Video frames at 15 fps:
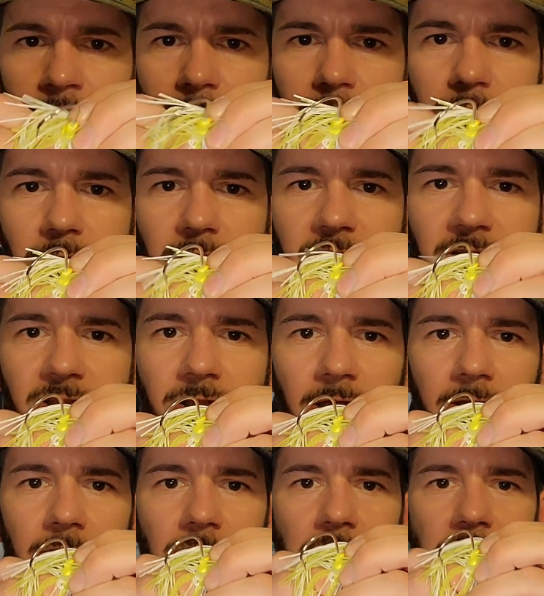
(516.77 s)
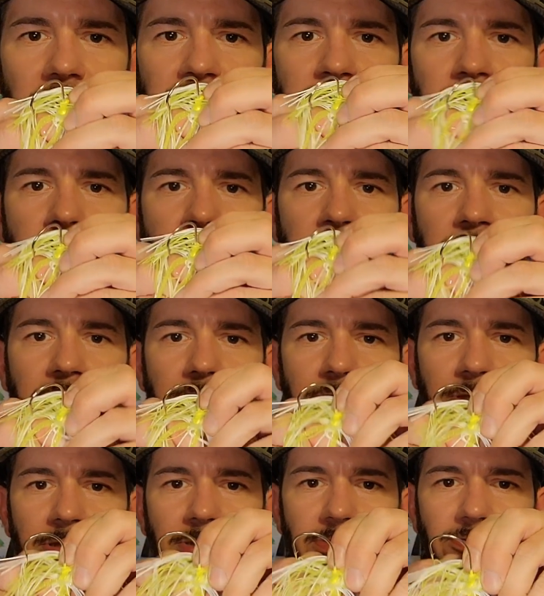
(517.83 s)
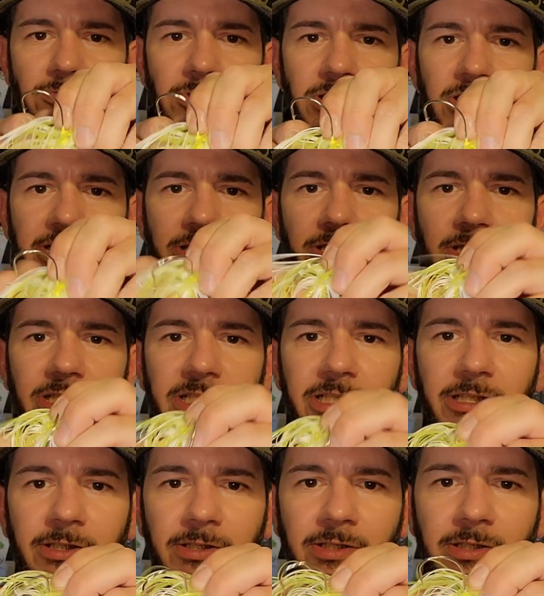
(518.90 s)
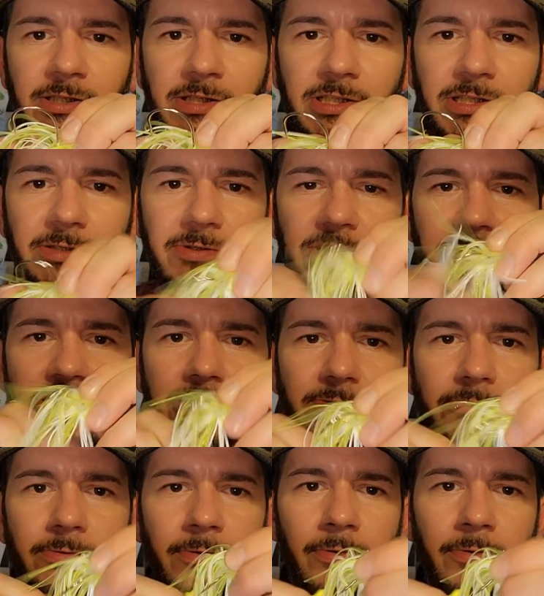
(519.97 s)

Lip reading: Pull the sucker off. Really on there. There we go.